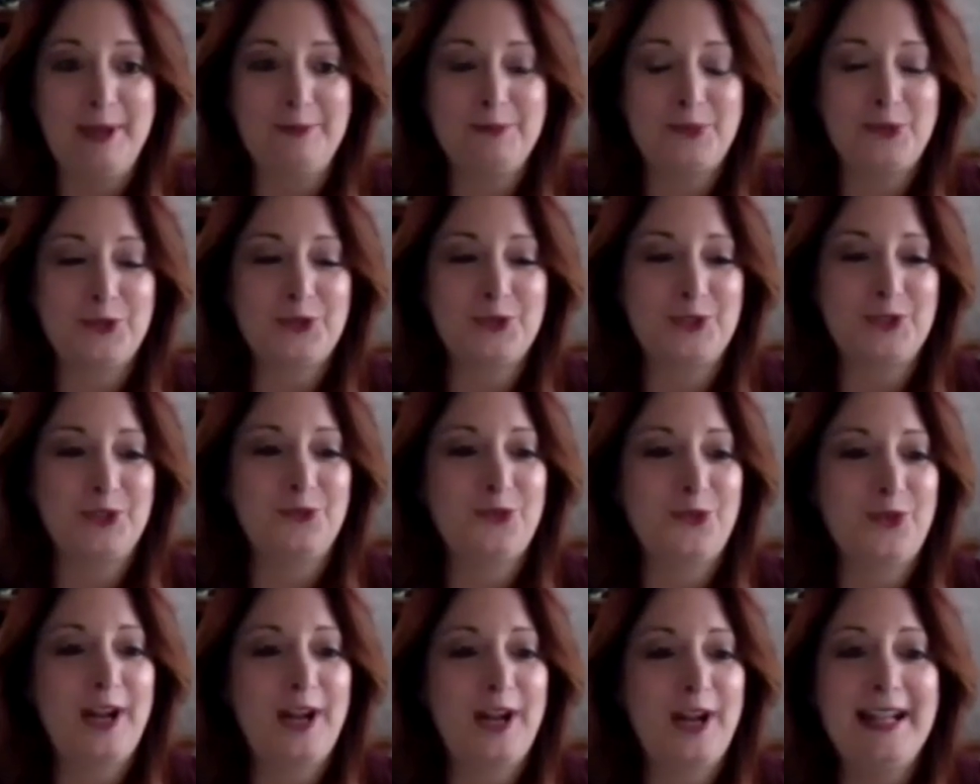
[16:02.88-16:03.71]
members
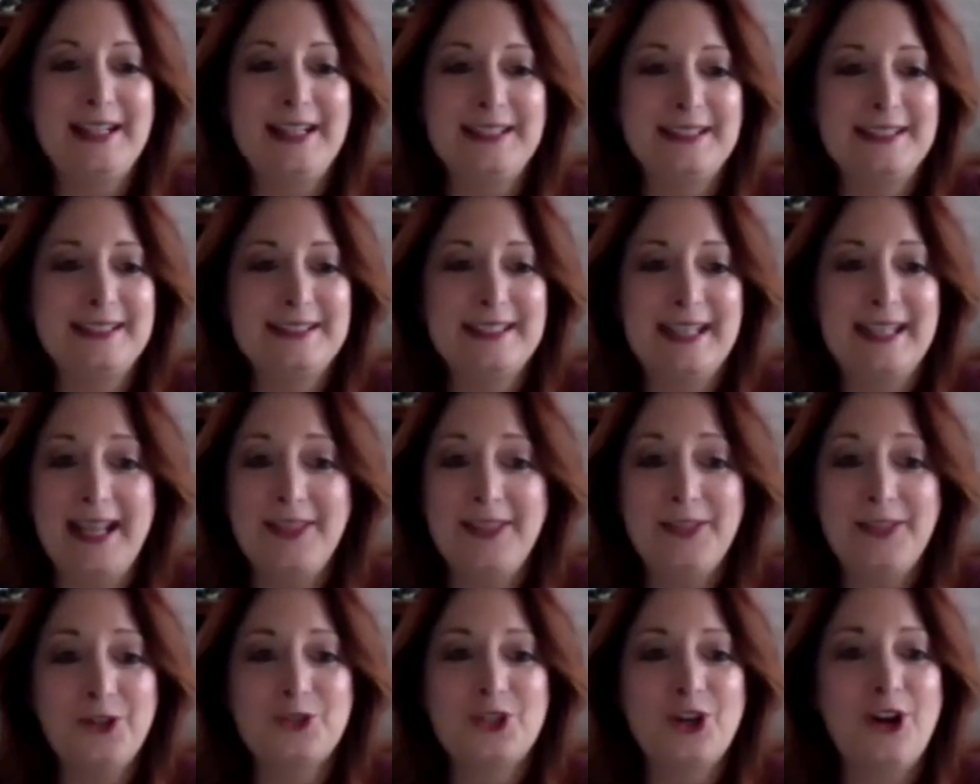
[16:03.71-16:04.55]
and friends
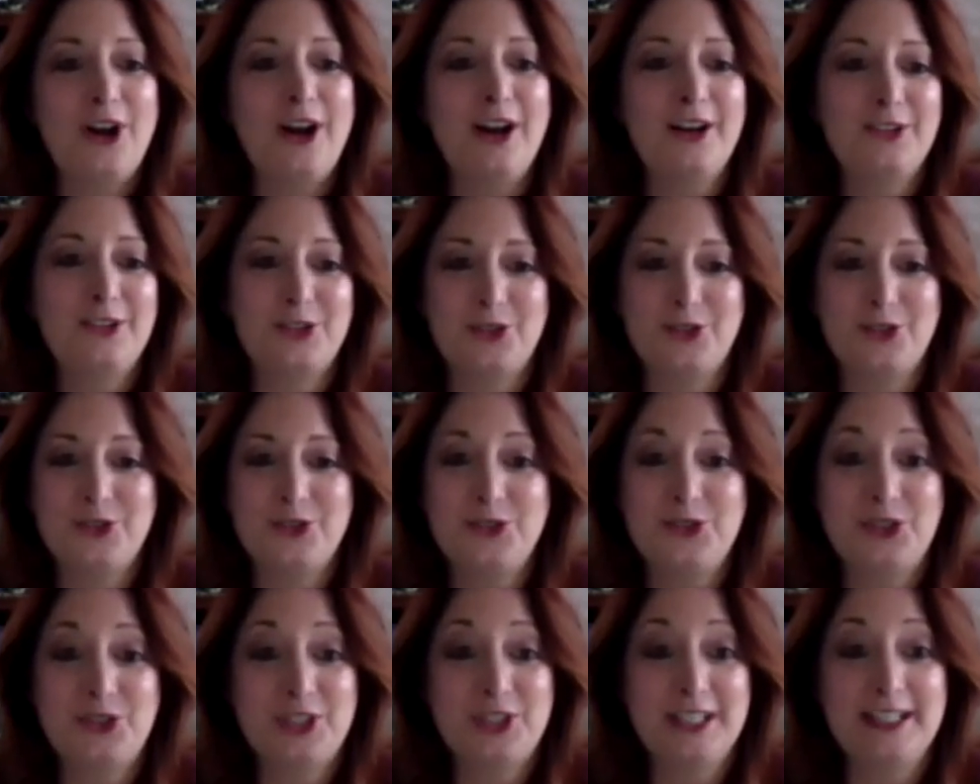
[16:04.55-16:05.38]
and their
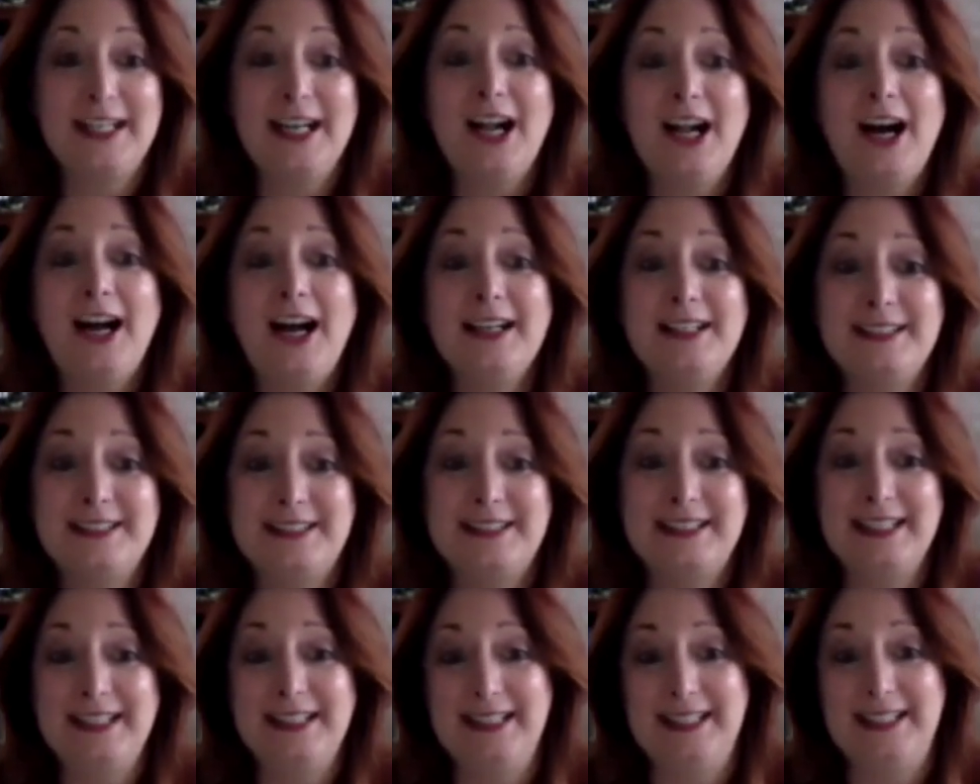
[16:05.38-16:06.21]
doctors to not
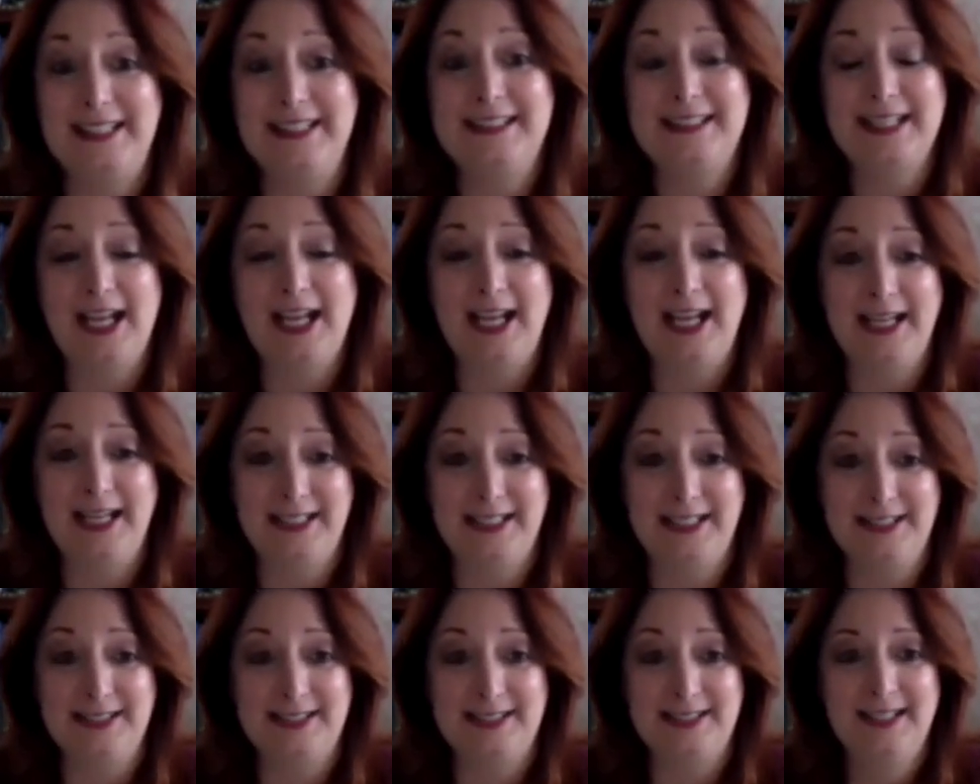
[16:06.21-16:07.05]
see these
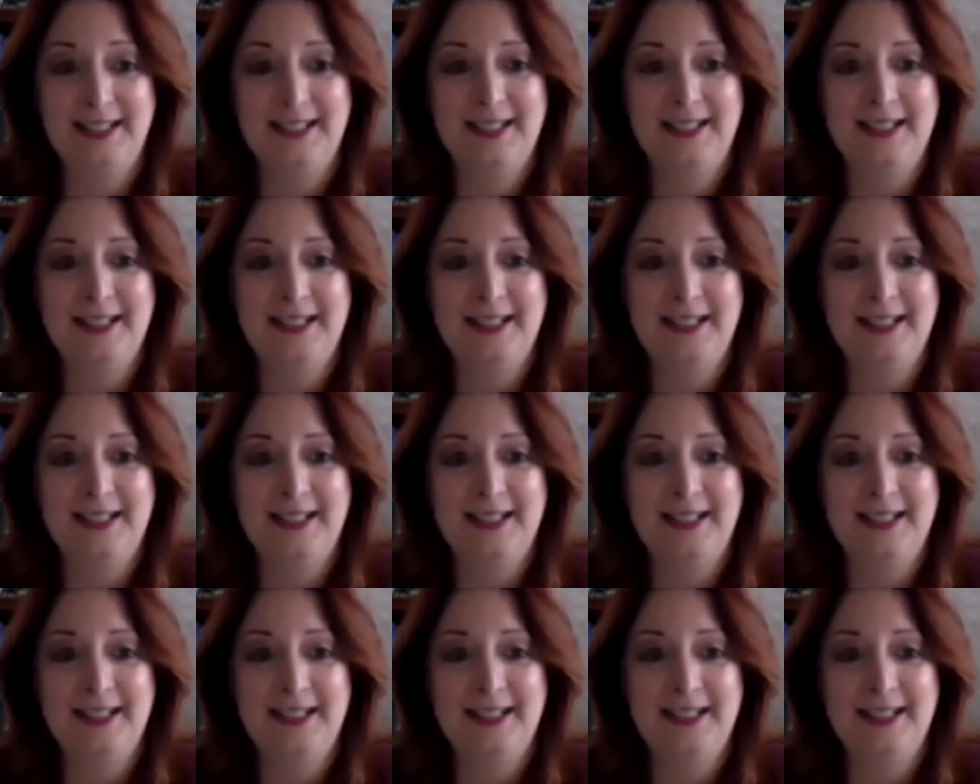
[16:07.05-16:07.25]
signs,